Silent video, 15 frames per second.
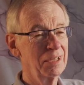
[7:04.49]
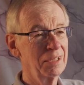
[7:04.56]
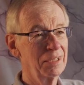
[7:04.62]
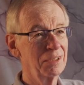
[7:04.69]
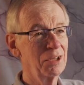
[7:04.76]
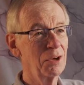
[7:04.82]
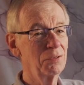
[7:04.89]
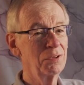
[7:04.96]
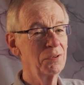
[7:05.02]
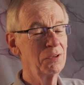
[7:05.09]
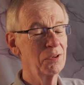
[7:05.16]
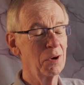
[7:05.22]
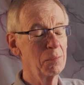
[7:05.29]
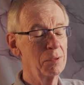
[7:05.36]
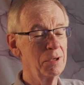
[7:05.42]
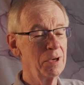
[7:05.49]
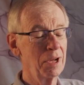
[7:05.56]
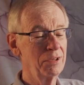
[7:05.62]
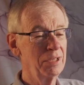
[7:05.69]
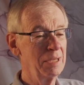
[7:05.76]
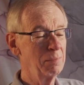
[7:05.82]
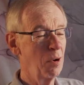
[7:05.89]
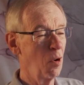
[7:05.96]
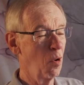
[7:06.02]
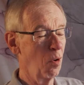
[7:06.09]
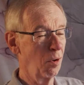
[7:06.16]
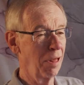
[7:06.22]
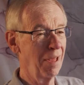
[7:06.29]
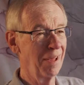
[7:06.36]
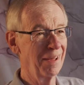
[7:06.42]
goes into a deep hole.
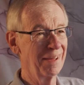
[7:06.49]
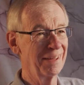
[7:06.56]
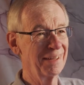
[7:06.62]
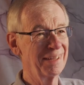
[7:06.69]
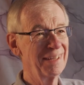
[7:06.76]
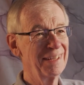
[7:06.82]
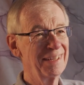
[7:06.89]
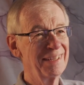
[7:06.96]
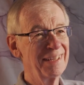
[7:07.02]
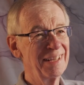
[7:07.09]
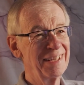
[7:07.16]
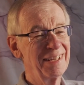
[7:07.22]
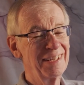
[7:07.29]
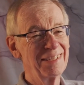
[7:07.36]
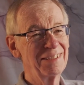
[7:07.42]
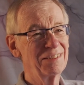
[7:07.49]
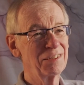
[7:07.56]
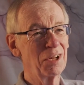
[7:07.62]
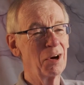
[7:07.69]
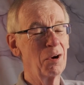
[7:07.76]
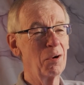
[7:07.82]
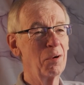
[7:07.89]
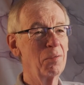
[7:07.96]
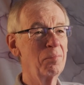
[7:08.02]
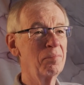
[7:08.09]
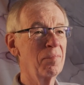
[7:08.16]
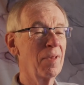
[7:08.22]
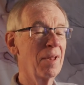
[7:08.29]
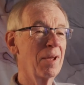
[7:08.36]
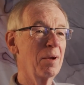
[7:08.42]
So,
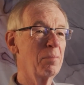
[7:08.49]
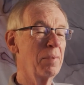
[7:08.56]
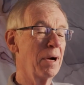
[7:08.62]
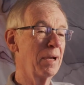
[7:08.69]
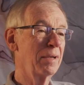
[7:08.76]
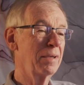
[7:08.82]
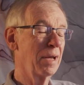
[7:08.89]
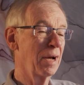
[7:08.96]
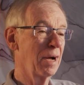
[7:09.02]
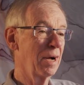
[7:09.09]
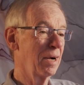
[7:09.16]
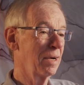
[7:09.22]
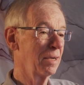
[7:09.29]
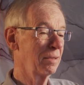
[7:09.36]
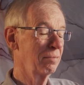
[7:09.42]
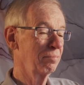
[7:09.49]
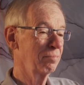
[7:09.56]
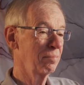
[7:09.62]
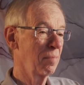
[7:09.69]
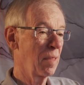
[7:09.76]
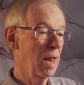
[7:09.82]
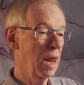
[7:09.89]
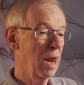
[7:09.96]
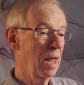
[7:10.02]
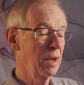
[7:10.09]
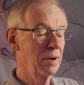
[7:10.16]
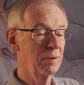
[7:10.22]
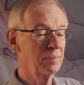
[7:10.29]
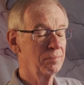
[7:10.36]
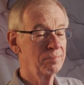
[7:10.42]
but you
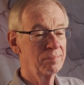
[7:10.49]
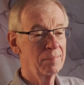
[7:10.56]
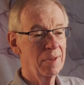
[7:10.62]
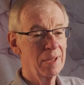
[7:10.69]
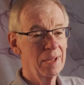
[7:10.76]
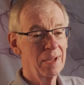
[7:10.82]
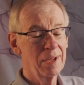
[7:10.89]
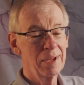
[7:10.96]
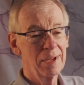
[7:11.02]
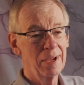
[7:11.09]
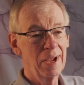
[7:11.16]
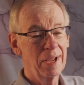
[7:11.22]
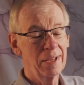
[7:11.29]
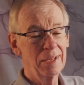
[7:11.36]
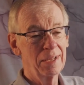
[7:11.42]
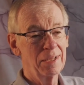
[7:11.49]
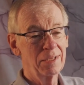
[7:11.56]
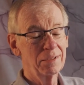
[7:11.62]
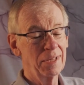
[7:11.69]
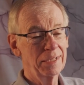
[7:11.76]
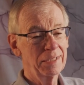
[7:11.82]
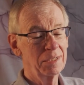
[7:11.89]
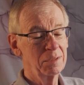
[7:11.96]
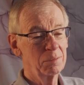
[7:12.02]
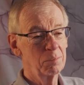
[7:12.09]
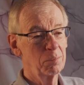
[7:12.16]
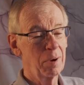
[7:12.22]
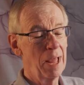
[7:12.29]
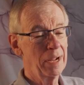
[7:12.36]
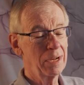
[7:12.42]
know, like in
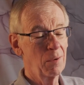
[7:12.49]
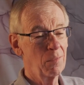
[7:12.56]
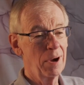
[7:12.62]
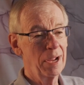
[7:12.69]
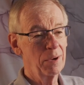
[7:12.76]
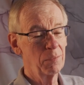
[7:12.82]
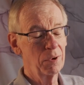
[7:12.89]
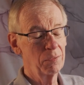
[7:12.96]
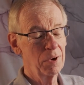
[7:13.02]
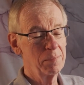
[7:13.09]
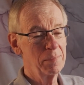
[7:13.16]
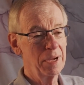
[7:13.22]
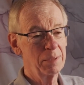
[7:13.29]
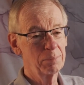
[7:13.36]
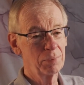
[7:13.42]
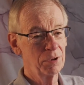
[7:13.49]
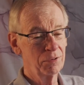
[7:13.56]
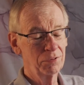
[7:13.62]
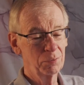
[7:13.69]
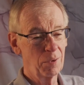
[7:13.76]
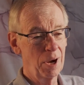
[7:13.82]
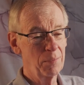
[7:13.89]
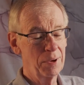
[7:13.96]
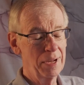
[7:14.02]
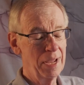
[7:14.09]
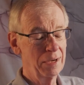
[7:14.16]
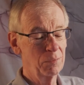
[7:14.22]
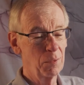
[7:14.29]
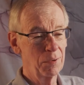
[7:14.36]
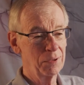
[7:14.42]
black and white, when we made proofs, why we
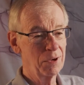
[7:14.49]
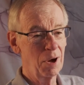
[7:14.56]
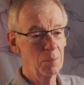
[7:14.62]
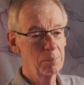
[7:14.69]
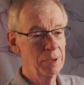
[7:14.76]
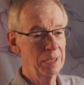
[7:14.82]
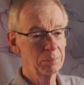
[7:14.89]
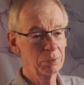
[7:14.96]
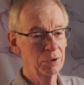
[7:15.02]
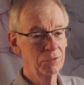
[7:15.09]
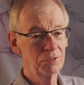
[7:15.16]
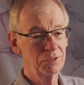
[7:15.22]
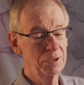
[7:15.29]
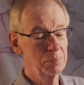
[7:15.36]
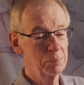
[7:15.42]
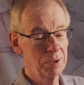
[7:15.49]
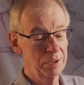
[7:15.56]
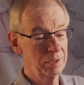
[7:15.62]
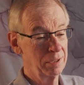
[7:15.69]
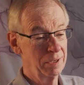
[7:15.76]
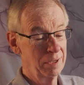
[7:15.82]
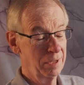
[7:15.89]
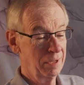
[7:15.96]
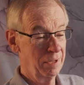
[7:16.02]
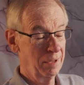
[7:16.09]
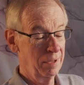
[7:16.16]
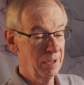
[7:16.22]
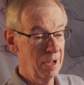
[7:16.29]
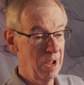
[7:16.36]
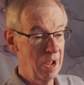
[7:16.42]
had what we call pink proofs, and you put,
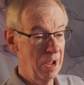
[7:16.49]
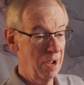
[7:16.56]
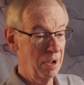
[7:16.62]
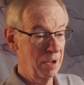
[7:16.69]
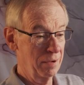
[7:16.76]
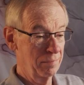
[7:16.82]
or